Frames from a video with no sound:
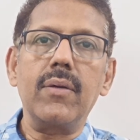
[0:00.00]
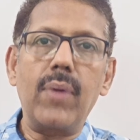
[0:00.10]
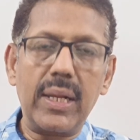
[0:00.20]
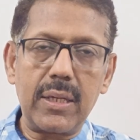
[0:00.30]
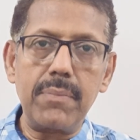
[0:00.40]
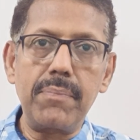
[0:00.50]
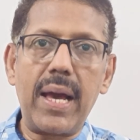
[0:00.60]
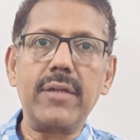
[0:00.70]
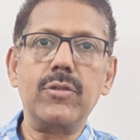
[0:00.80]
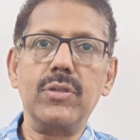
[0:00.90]
Welcome
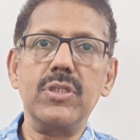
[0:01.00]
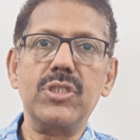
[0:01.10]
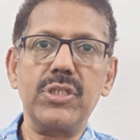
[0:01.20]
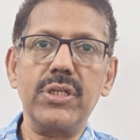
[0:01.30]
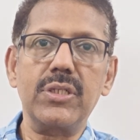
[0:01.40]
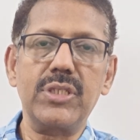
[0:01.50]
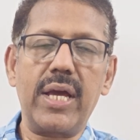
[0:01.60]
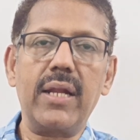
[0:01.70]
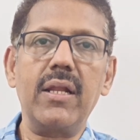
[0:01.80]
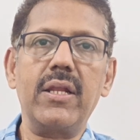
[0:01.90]
back to the STEER channel,